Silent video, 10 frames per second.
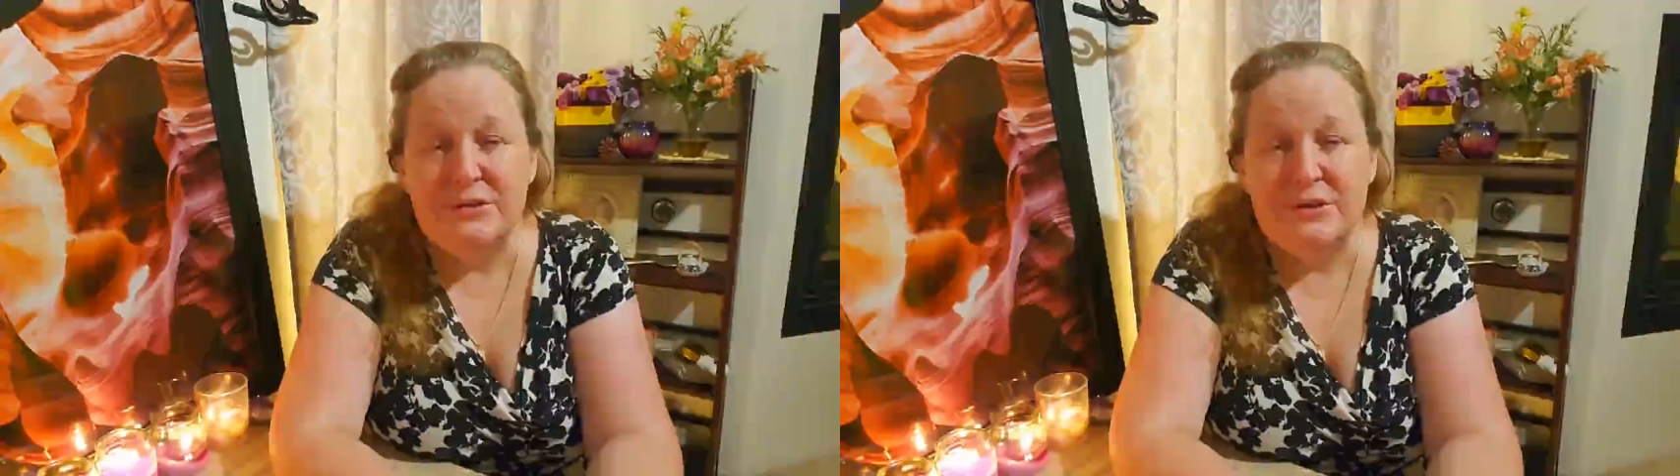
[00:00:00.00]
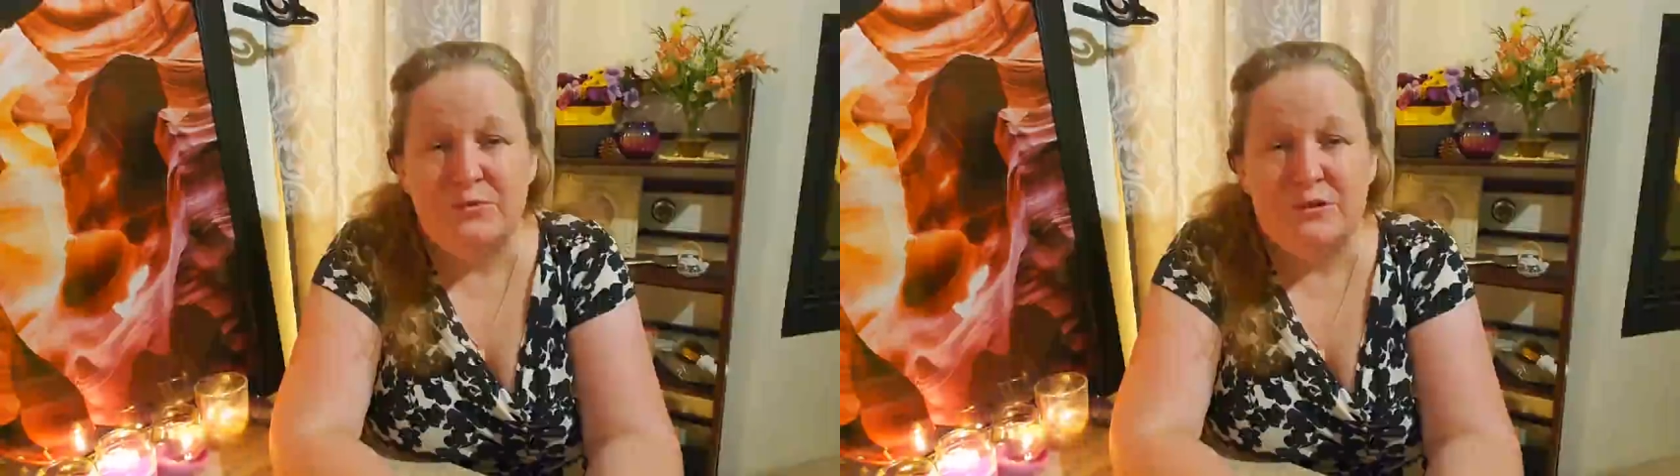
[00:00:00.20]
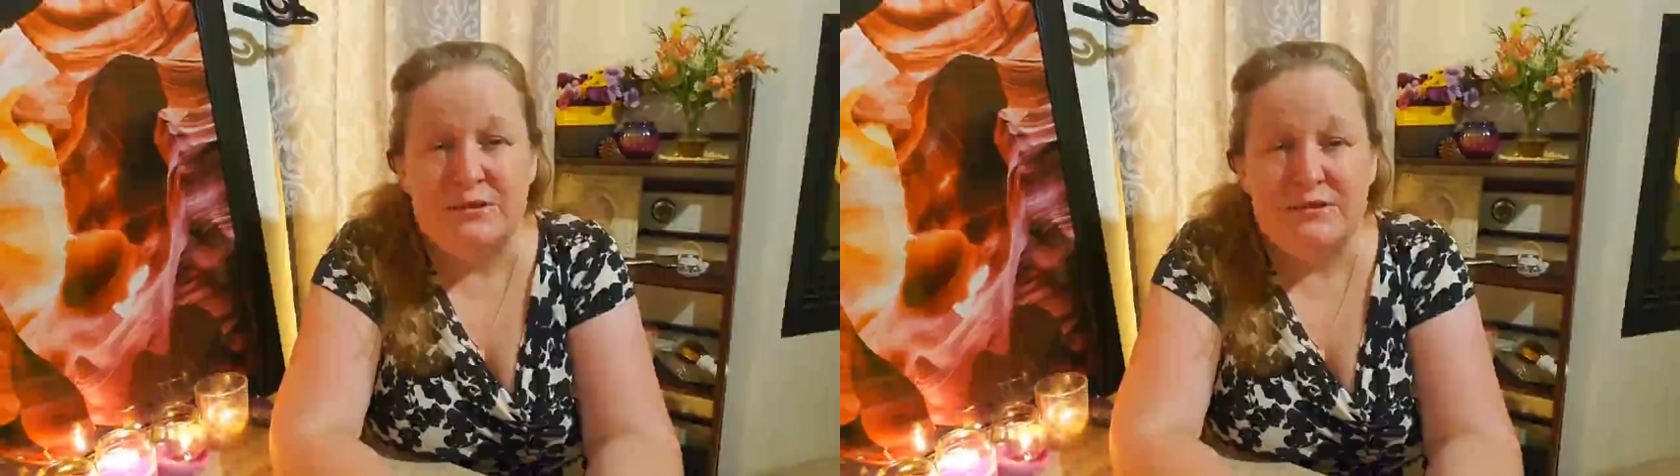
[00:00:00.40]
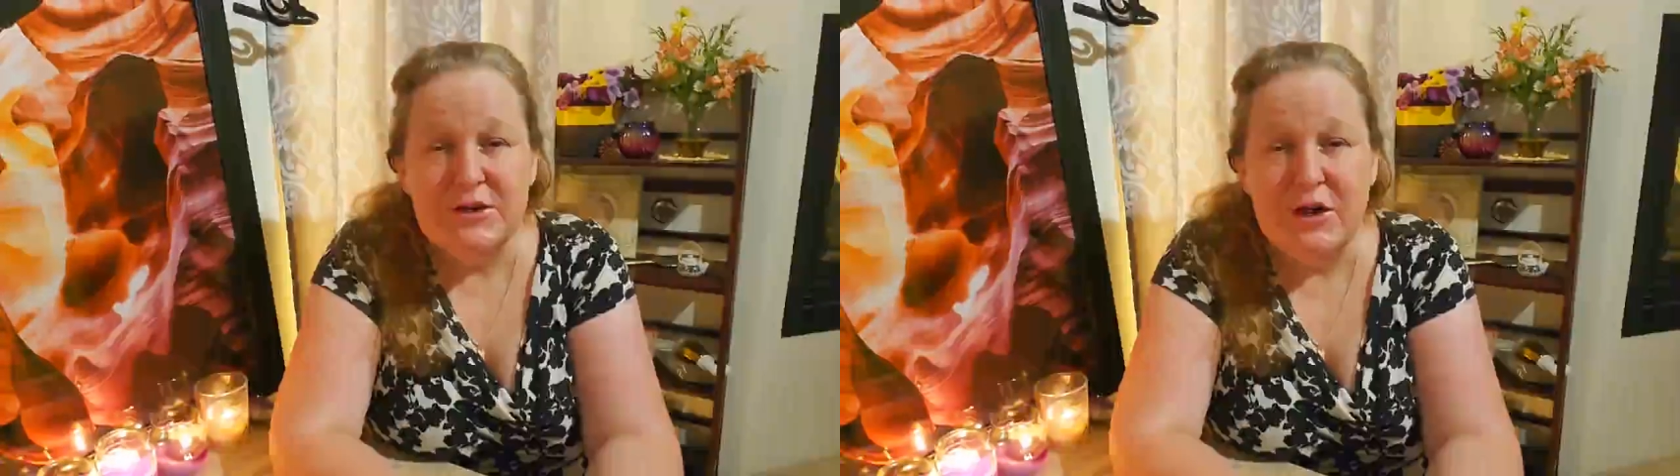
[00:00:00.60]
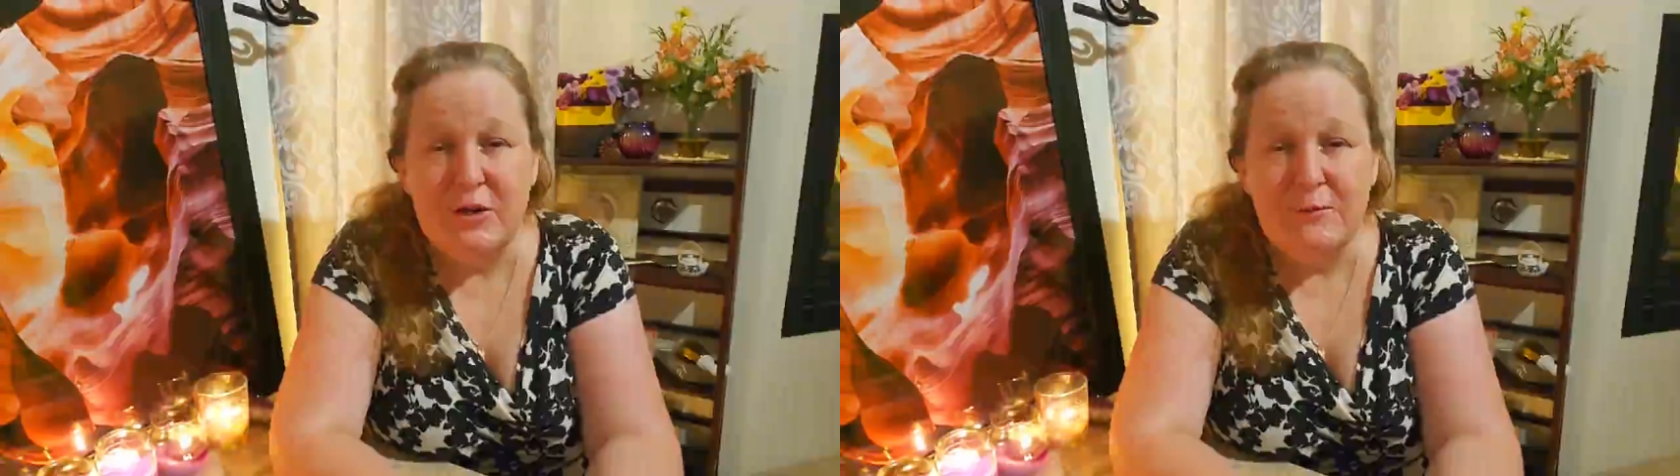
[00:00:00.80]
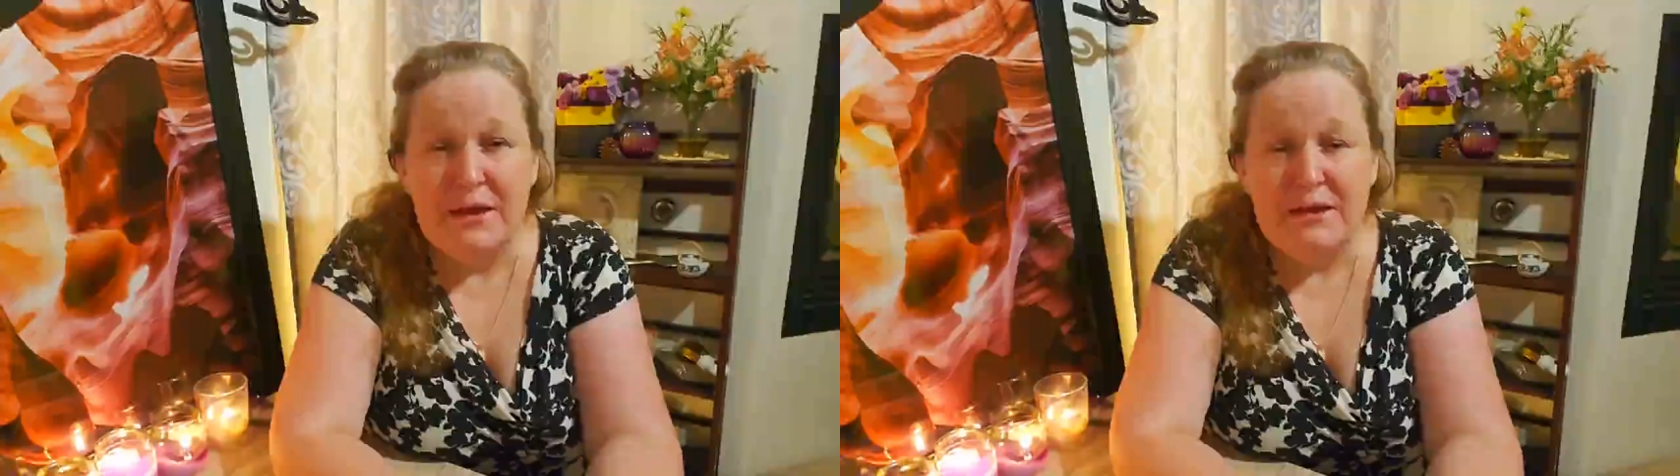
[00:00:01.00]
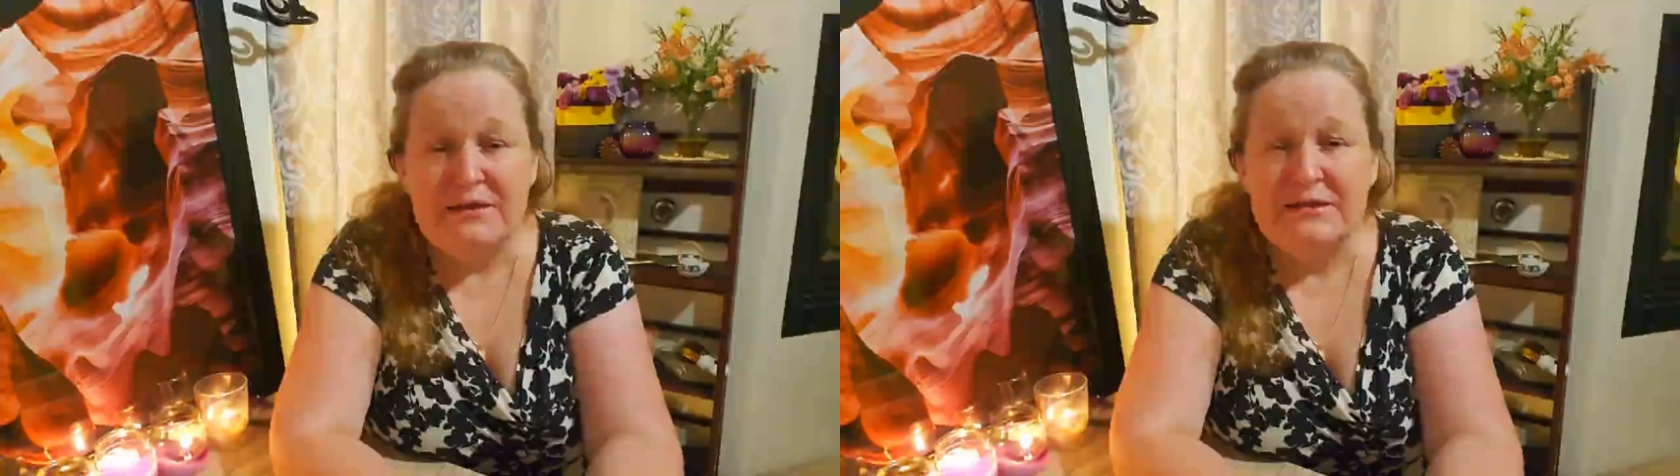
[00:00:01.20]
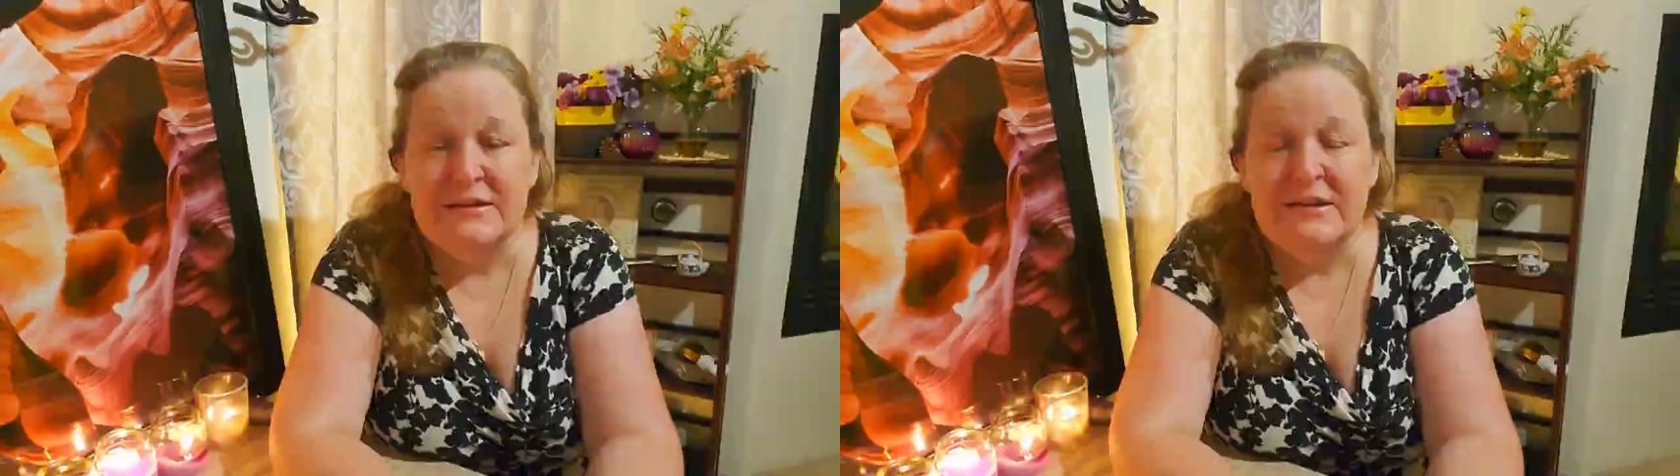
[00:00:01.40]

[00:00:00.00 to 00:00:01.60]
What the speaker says: you, please comment.